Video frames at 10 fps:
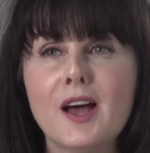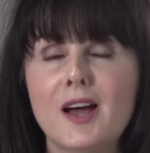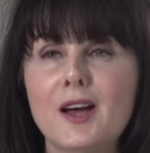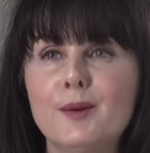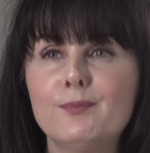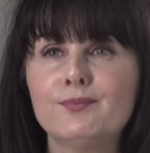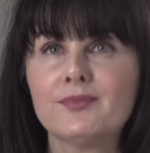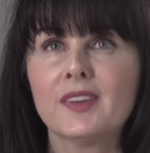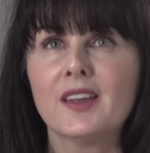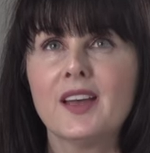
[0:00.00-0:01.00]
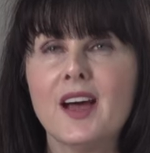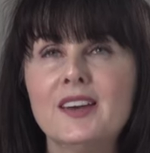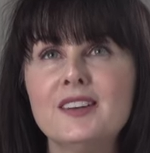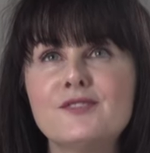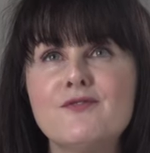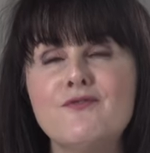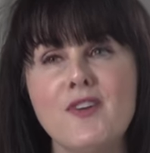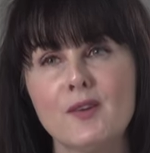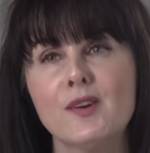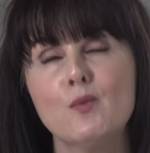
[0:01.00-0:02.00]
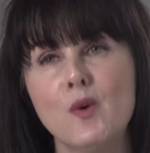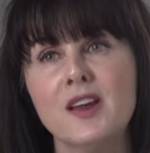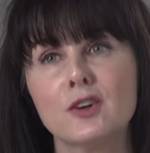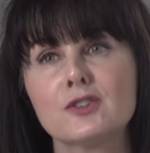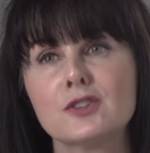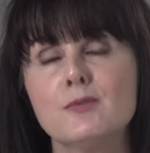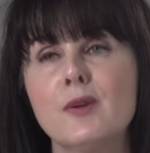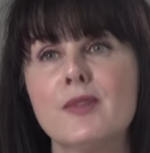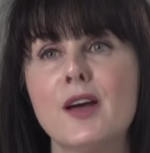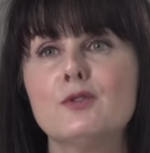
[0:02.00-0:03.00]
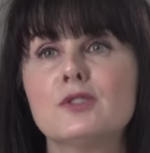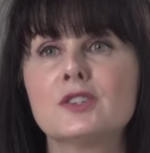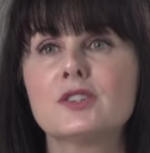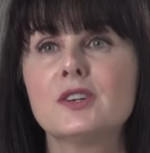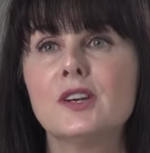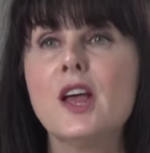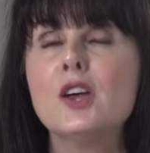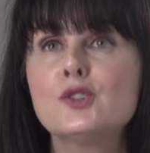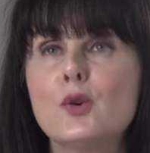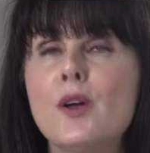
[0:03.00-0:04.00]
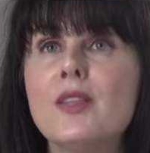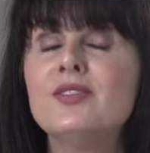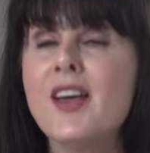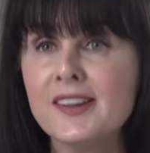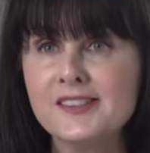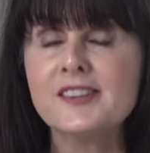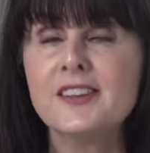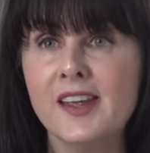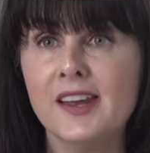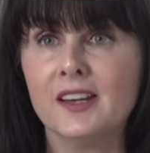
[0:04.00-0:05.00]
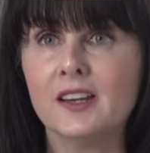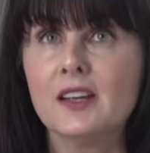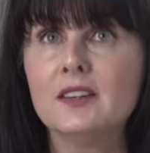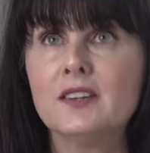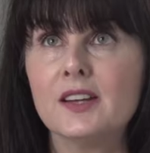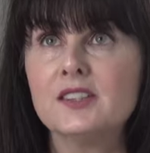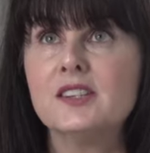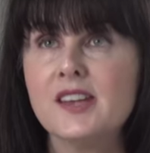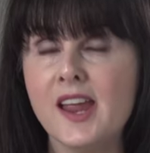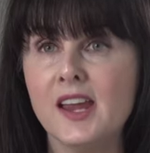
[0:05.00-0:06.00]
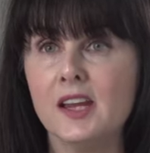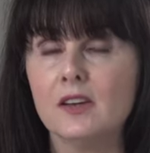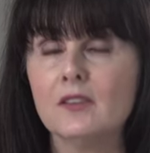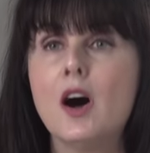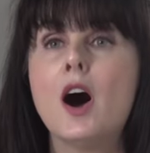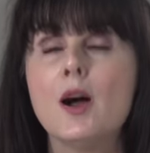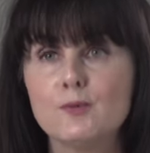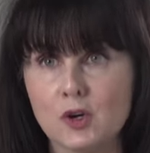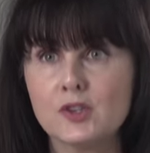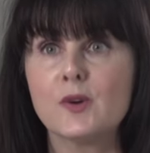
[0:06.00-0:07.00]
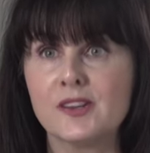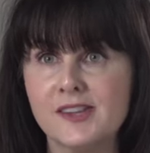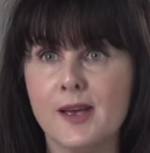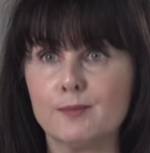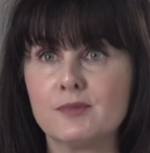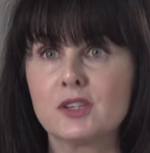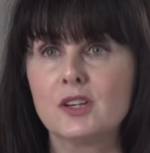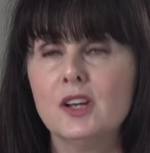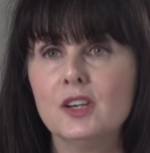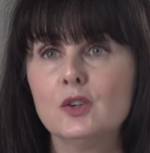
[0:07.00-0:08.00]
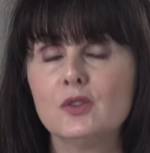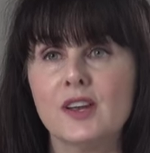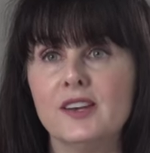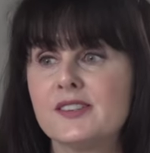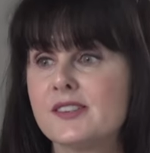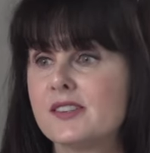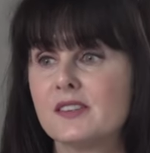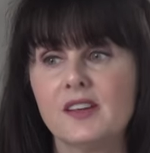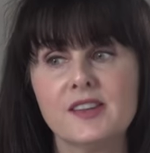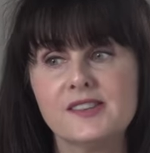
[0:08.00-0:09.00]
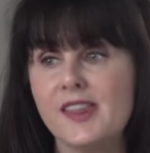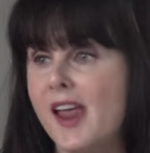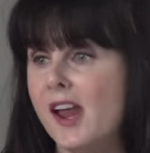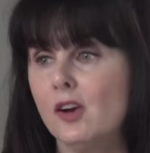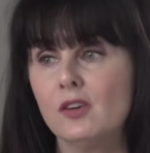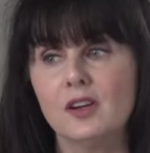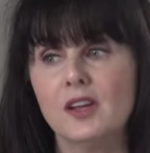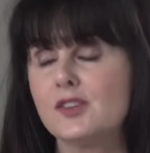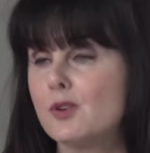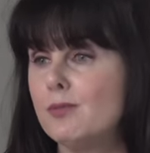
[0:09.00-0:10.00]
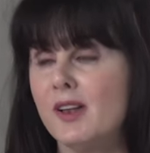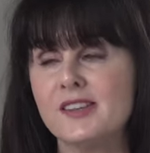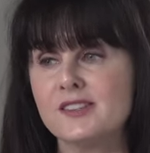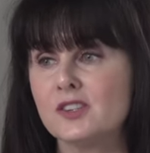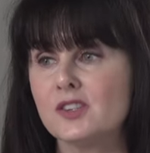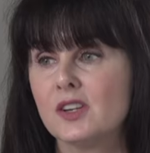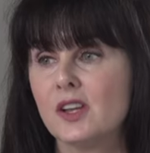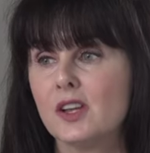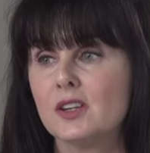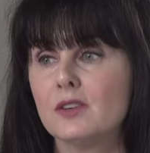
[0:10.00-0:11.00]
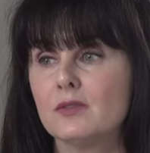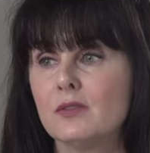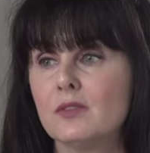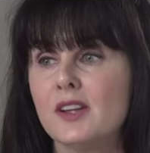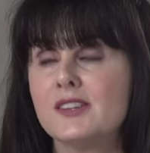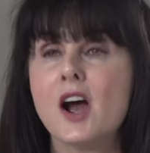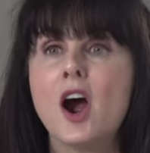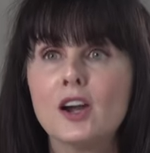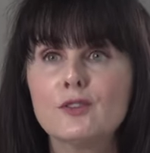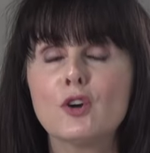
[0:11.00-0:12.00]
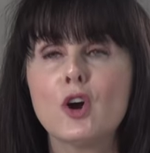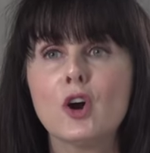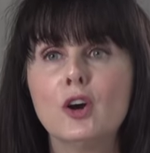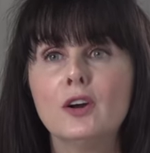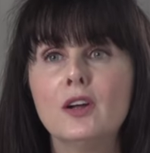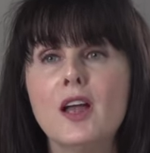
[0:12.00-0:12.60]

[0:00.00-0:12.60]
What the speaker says: And it's very weird to be without it. So that's the thing that today I'm trying to accept, you know, that it's there, it's unpleasant, it's hard for her,